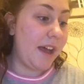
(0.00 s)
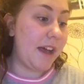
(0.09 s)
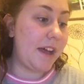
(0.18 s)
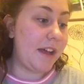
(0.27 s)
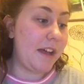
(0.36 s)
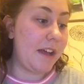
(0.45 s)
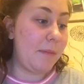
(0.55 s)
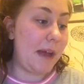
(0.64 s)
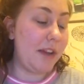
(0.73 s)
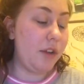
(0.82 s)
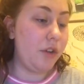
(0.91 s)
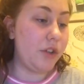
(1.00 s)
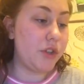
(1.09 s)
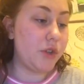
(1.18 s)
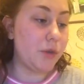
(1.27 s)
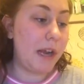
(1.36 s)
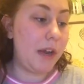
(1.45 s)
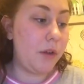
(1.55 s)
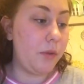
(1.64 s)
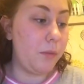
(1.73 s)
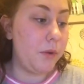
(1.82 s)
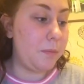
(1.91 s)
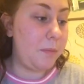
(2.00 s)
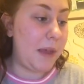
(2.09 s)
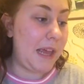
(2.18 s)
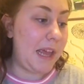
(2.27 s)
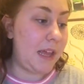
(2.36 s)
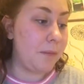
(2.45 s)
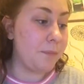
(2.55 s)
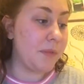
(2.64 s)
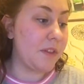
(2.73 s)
And another strength would be